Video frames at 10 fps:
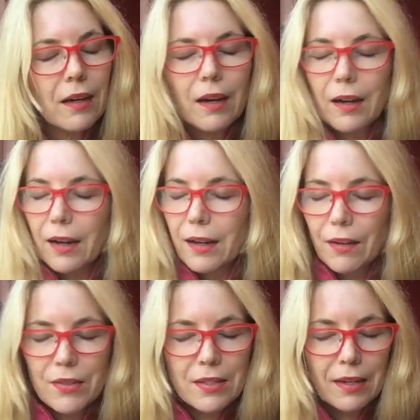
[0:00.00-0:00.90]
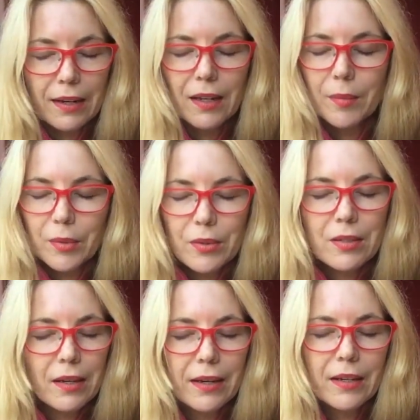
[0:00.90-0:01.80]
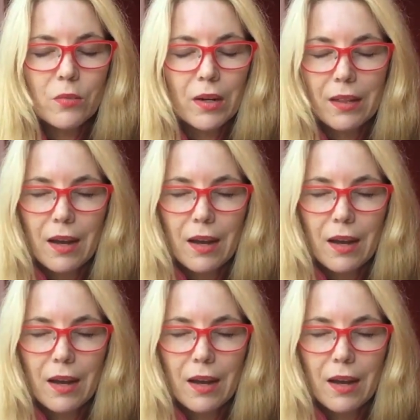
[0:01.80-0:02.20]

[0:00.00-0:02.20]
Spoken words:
I love a steak. A blue steak is one of